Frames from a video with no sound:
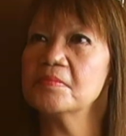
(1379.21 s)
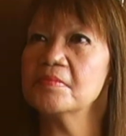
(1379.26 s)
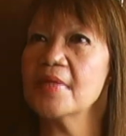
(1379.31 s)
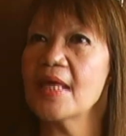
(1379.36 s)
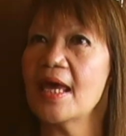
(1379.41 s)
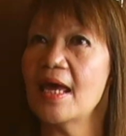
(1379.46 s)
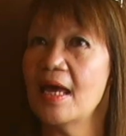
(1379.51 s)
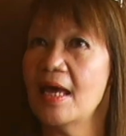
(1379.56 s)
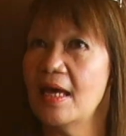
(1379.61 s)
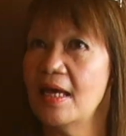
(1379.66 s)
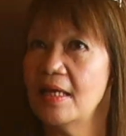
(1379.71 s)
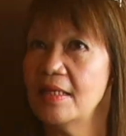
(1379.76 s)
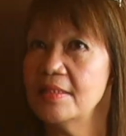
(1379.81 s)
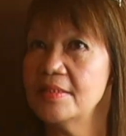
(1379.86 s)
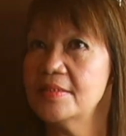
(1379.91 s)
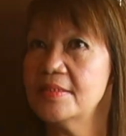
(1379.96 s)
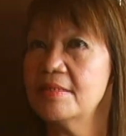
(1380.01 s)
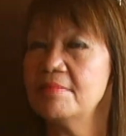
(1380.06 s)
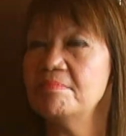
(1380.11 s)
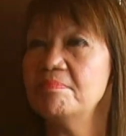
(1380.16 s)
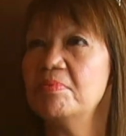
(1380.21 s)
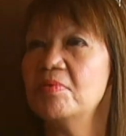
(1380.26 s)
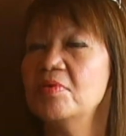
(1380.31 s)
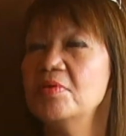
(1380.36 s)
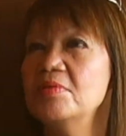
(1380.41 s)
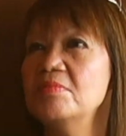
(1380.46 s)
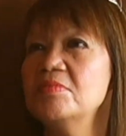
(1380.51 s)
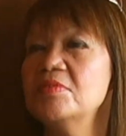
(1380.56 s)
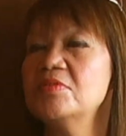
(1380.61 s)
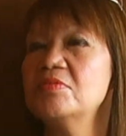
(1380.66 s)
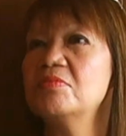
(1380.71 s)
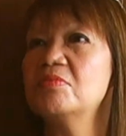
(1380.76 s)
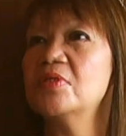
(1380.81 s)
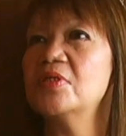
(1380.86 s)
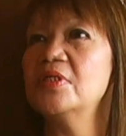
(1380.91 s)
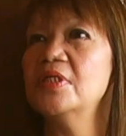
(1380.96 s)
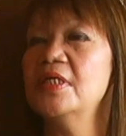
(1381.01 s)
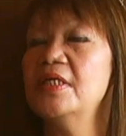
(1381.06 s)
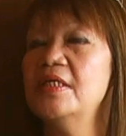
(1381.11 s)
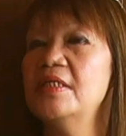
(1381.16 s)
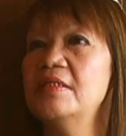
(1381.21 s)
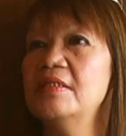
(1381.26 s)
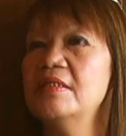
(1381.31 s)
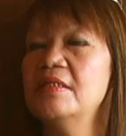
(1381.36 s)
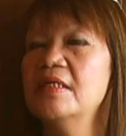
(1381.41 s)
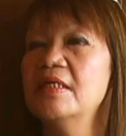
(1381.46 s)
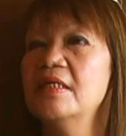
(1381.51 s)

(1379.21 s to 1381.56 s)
had some poems wherein